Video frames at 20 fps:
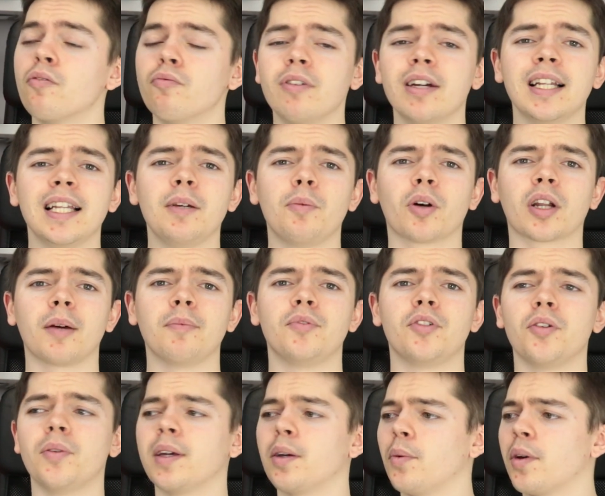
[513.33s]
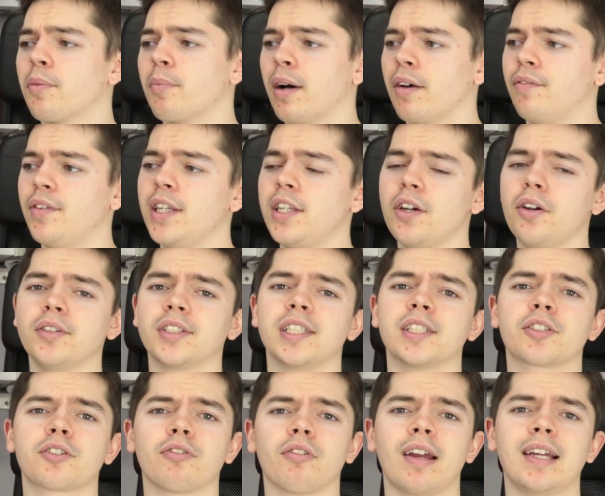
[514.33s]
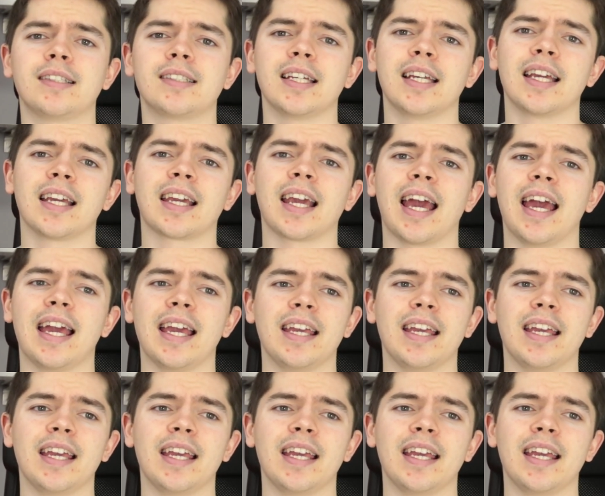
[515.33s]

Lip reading: Really what I'm doing with my videos is creating